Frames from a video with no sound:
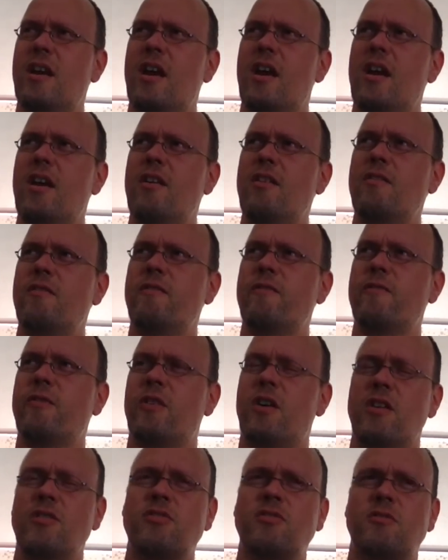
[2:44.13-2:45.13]

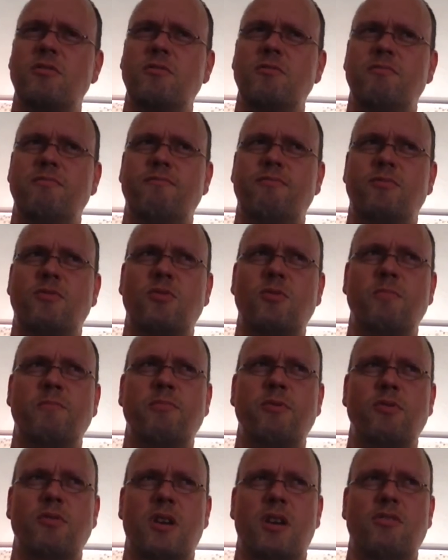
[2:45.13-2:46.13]
for us to
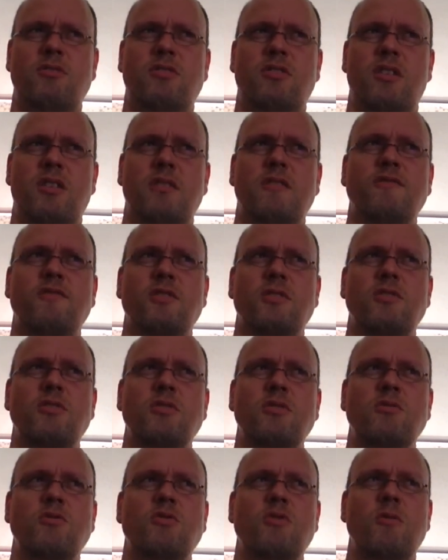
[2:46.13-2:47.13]
put ourselves on
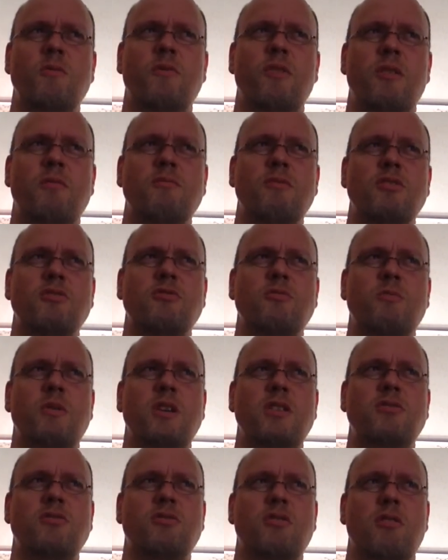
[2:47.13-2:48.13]
YouTube, there must
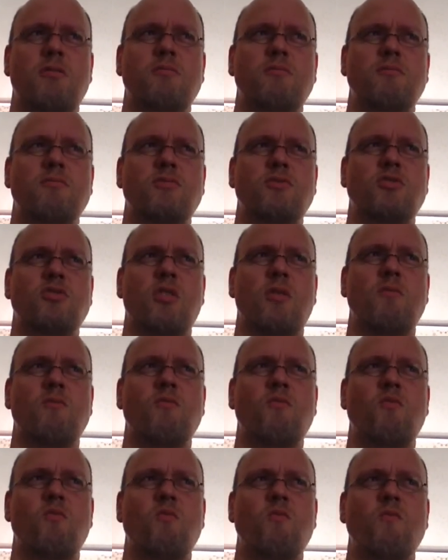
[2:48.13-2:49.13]
be
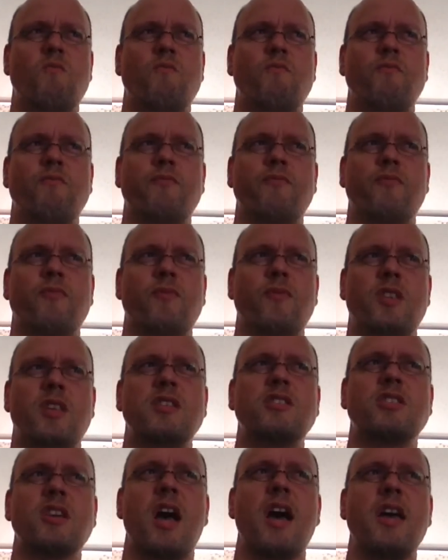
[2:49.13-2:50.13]
some
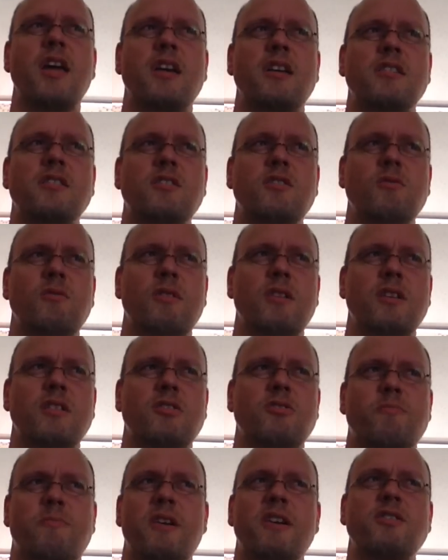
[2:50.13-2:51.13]
desire to
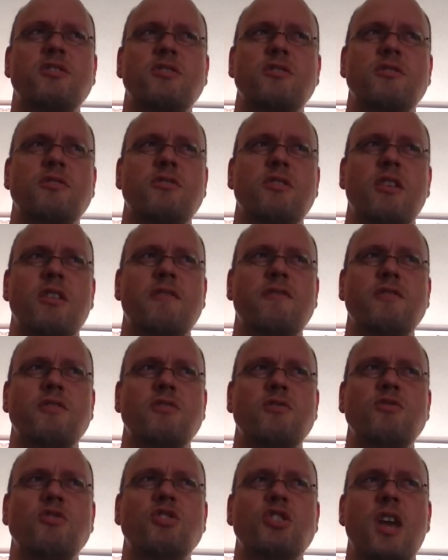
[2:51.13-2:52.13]
express yourself and
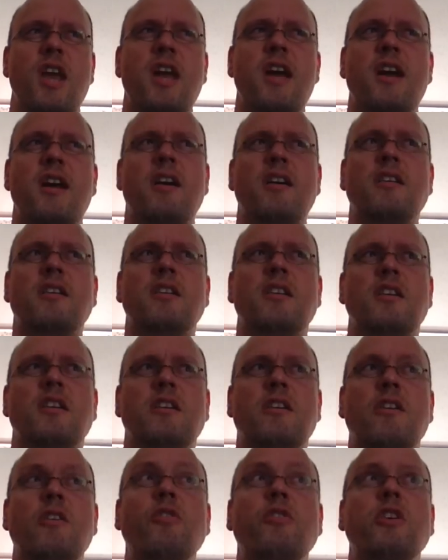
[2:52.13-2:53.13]
to share
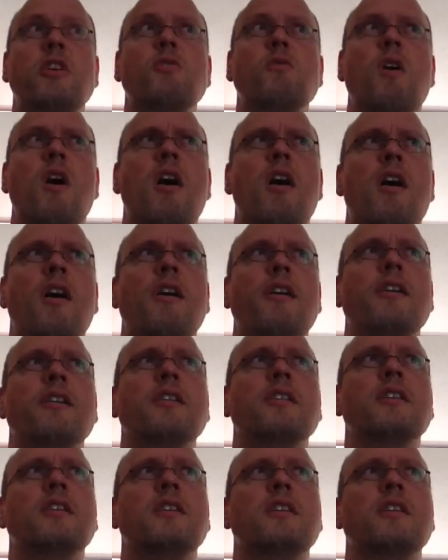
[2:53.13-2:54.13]
who you are.
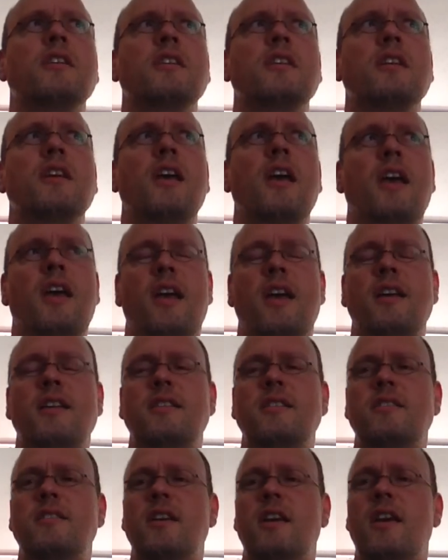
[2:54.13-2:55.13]

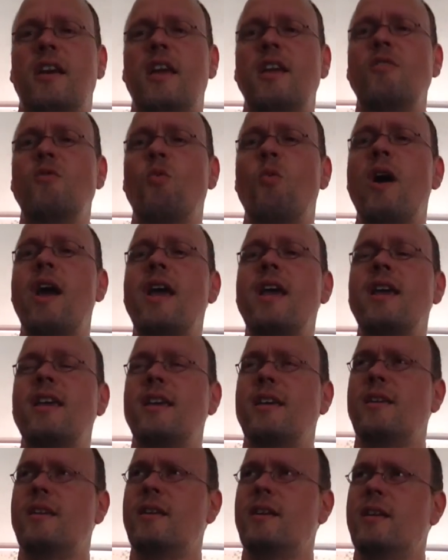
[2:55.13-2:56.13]
And in a
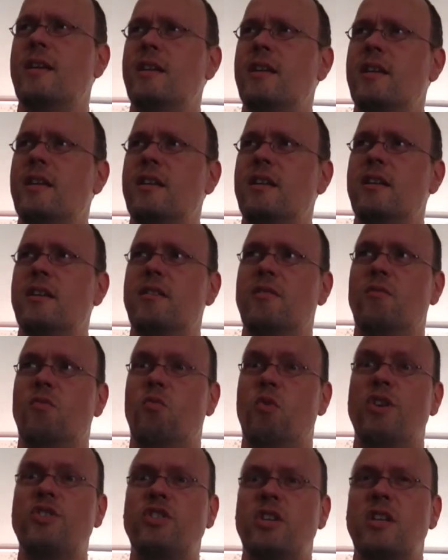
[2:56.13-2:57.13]
way,
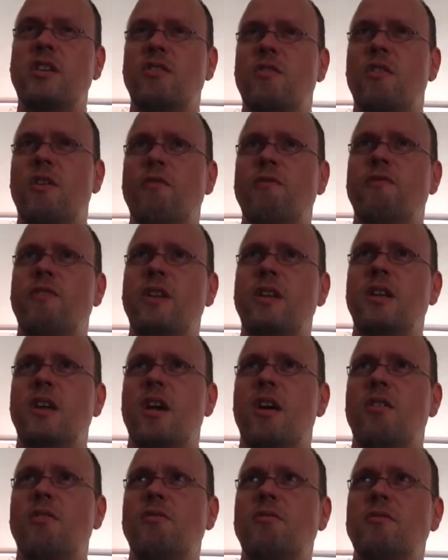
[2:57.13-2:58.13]
watching your own
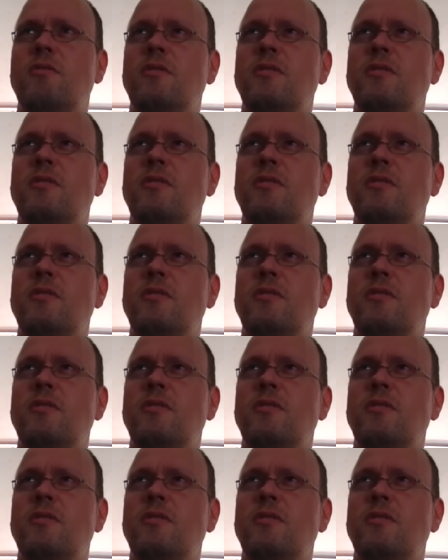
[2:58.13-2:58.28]
video